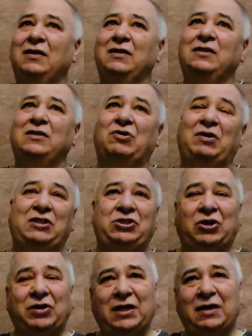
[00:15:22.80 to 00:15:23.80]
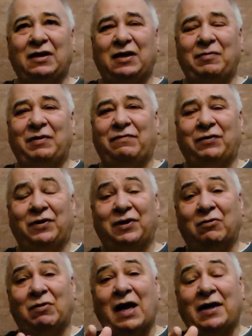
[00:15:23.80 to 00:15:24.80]
So I journeyed a little bit
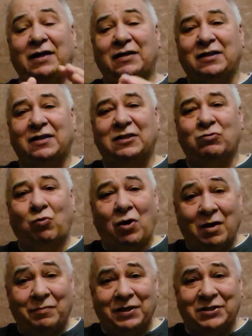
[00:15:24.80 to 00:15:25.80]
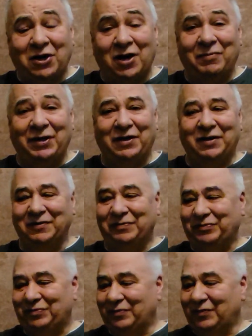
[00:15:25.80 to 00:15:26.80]
further, ran into this Wabi Sabi.
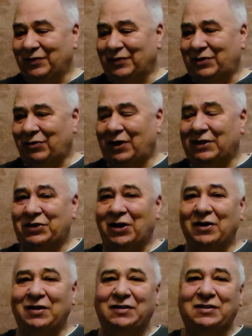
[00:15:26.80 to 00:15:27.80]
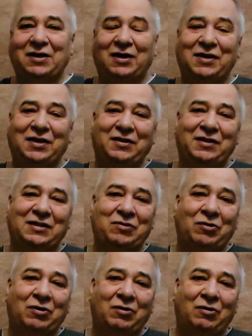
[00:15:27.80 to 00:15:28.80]
So I started studying this
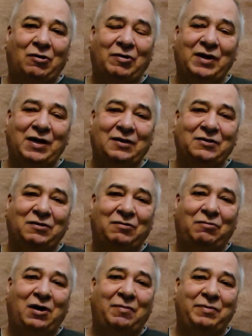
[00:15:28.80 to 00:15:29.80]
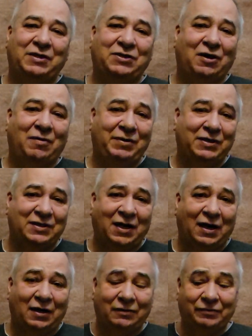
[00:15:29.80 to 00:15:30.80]
Oriental Wabi Sabi
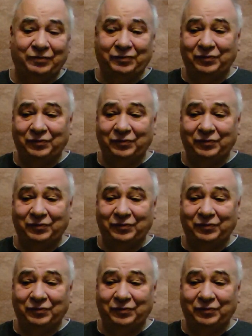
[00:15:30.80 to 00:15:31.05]
style.